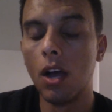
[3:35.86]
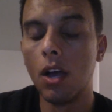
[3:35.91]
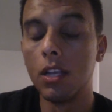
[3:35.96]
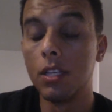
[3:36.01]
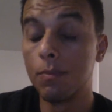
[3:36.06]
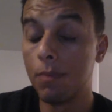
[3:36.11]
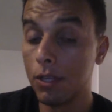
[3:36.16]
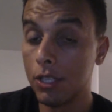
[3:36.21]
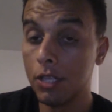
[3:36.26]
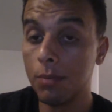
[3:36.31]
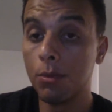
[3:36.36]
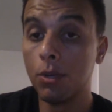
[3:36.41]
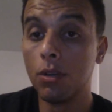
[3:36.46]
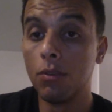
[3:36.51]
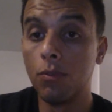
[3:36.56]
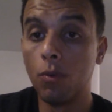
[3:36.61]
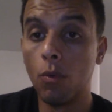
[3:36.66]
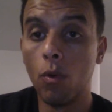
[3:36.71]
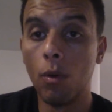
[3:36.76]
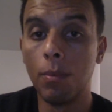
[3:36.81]
especially
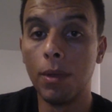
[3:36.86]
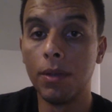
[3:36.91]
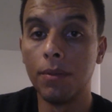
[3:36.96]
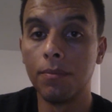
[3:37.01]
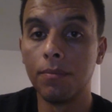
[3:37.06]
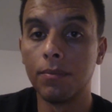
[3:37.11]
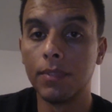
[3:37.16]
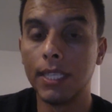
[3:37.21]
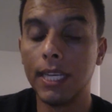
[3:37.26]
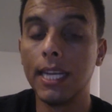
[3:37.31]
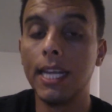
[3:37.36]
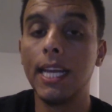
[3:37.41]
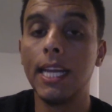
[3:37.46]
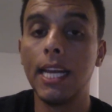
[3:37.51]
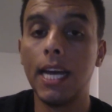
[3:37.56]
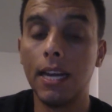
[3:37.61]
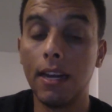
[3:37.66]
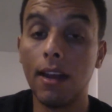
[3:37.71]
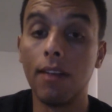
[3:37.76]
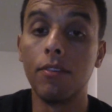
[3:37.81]
beautiful women, get hit
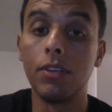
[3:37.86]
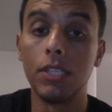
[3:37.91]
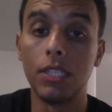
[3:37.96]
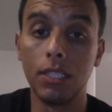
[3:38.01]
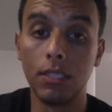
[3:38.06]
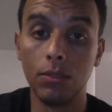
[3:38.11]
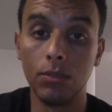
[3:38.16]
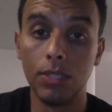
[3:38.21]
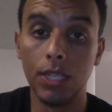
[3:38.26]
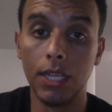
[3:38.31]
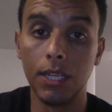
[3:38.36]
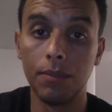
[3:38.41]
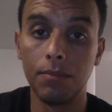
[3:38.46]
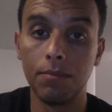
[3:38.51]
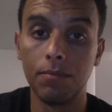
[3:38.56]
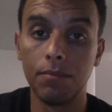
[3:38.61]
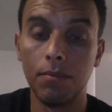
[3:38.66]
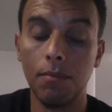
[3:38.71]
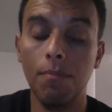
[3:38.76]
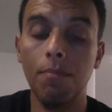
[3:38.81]
on every single day,
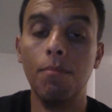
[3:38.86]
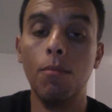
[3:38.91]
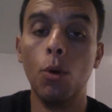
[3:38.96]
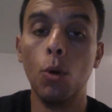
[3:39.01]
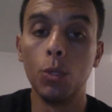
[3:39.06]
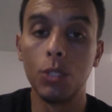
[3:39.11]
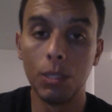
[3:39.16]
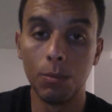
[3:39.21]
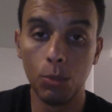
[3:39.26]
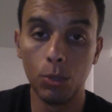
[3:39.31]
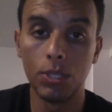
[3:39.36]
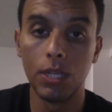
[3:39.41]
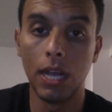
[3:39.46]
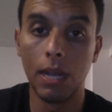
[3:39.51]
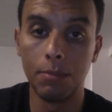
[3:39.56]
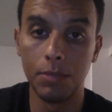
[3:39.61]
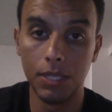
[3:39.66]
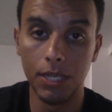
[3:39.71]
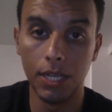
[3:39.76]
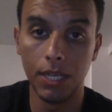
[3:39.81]
multiple
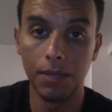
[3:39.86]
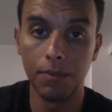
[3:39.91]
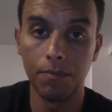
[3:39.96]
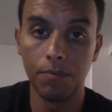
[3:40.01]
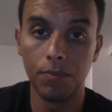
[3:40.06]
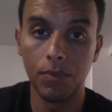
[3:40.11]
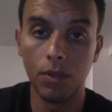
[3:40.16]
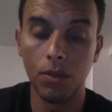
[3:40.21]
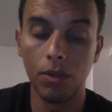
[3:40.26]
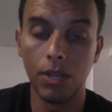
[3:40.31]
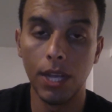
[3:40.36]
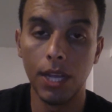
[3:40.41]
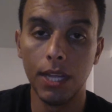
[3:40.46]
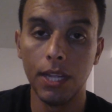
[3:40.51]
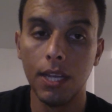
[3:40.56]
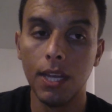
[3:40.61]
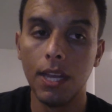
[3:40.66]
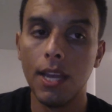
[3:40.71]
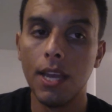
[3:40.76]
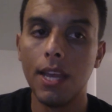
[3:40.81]
times a day. Okay,
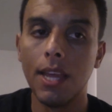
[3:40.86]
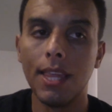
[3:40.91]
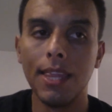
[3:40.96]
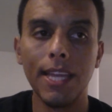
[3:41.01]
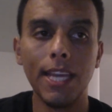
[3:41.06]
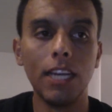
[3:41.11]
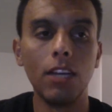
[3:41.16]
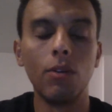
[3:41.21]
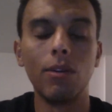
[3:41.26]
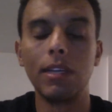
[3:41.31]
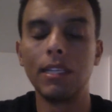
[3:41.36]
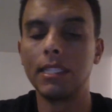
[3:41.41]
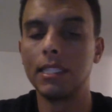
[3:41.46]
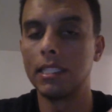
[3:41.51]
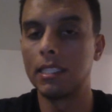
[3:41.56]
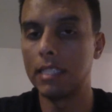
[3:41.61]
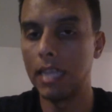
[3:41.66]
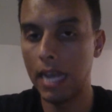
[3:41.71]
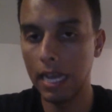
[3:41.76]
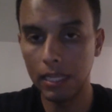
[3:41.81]
they know
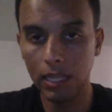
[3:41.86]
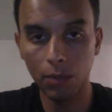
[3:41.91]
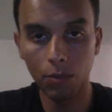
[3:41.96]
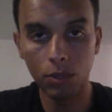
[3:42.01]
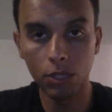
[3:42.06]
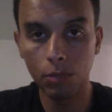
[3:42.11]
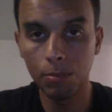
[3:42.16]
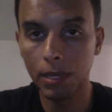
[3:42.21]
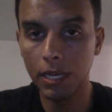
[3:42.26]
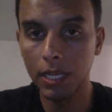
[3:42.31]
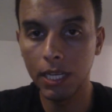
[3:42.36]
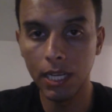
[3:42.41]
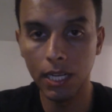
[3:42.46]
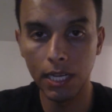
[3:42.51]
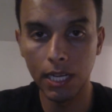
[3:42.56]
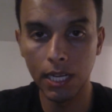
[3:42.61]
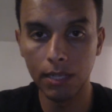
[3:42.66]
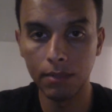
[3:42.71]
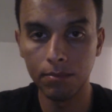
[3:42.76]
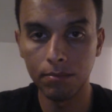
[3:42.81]
exactly when they're being hit
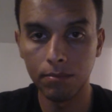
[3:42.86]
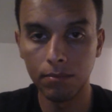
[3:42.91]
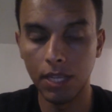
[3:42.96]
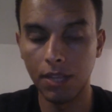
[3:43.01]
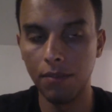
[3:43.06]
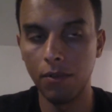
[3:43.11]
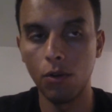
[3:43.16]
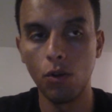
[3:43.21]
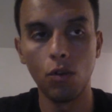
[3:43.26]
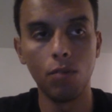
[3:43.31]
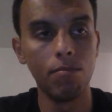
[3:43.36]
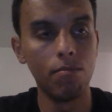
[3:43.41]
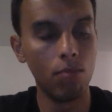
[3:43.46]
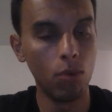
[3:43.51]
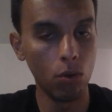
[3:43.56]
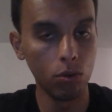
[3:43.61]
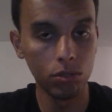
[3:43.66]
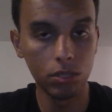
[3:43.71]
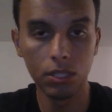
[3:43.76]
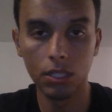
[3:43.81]
on. They've heard
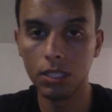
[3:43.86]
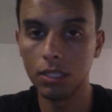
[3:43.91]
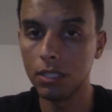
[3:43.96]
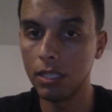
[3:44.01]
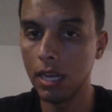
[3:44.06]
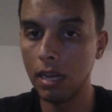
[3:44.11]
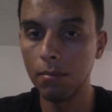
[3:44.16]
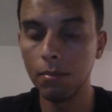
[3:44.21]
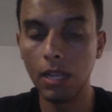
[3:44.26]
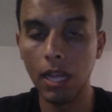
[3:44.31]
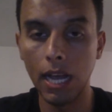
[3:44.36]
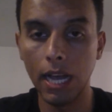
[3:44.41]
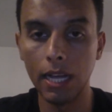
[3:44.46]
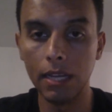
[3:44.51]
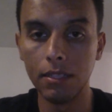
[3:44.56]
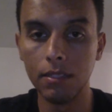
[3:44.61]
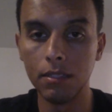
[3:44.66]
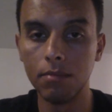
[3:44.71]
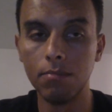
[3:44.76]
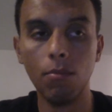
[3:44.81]
most of the same
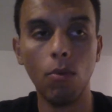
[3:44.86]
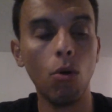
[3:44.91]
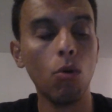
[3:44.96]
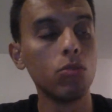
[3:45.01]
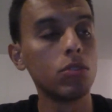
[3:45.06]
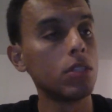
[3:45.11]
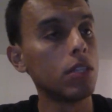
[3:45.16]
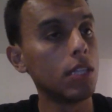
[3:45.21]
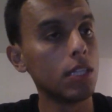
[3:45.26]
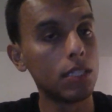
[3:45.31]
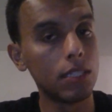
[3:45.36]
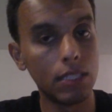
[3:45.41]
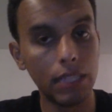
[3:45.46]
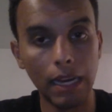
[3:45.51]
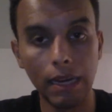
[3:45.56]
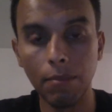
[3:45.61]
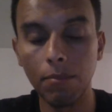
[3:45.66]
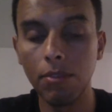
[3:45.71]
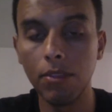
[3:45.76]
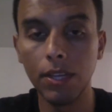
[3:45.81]
lines, most of the
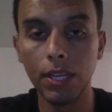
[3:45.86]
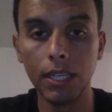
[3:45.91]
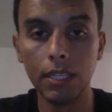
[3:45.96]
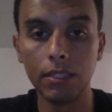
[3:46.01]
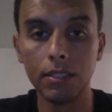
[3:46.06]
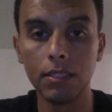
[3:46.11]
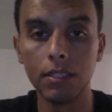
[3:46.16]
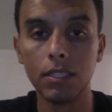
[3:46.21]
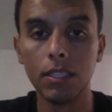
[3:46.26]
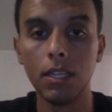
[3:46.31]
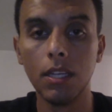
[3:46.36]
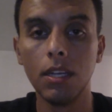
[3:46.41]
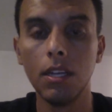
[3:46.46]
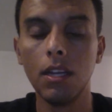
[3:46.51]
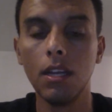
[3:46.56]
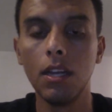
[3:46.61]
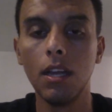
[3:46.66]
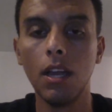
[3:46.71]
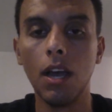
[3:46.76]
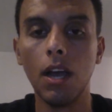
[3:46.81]
same things,
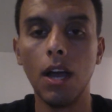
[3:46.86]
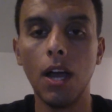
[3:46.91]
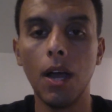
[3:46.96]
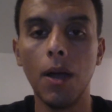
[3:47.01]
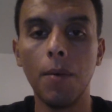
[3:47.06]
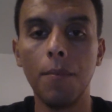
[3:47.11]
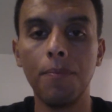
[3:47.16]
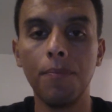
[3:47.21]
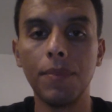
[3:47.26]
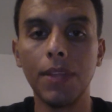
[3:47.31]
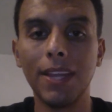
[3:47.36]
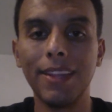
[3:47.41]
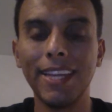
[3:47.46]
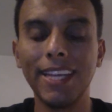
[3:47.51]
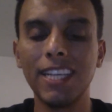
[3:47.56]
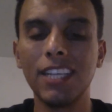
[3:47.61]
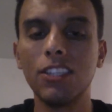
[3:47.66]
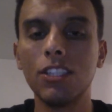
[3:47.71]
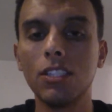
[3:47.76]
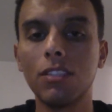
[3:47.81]
and they
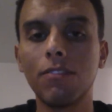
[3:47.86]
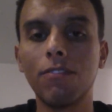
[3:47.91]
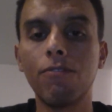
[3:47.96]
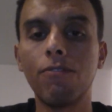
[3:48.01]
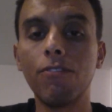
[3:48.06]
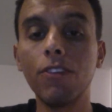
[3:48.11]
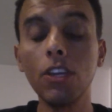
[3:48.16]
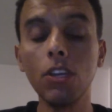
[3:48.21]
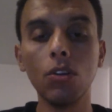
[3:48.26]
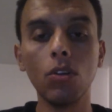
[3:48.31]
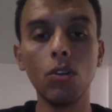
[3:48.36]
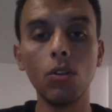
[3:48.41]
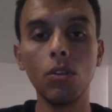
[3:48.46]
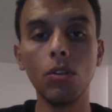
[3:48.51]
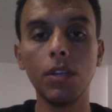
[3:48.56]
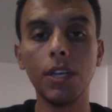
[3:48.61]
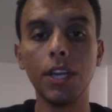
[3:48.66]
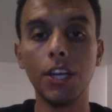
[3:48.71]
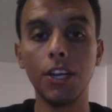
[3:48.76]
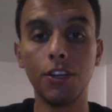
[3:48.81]
can just
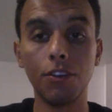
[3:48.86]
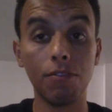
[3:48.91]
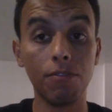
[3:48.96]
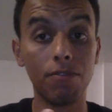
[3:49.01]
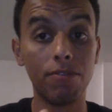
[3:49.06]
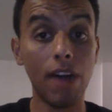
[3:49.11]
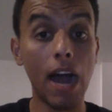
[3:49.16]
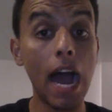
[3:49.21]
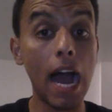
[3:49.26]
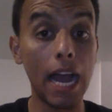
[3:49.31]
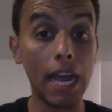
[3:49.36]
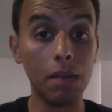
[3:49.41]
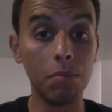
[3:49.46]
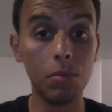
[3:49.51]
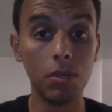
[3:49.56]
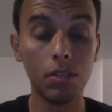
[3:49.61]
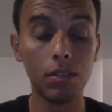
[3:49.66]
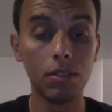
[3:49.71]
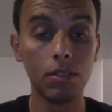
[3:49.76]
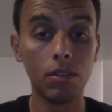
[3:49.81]
feel in your
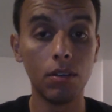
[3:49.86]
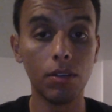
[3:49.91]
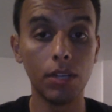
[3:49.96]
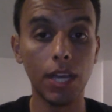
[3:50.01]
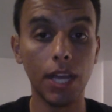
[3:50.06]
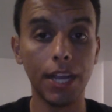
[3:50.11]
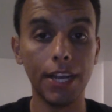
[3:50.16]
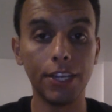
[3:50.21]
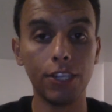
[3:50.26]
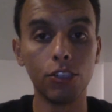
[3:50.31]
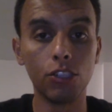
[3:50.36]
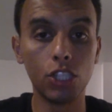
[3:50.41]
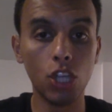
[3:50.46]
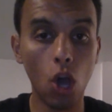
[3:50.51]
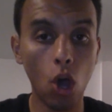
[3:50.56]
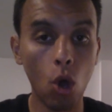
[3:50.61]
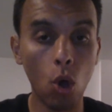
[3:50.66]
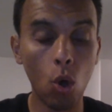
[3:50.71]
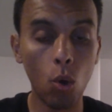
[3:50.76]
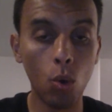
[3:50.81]
vibe, okay, in your
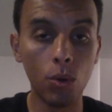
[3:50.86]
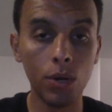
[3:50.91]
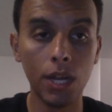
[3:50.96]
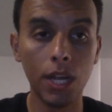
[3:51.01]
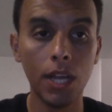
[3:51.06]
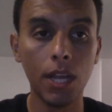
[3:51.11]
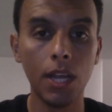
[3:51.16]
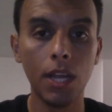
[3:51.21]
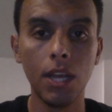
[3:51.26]
tone,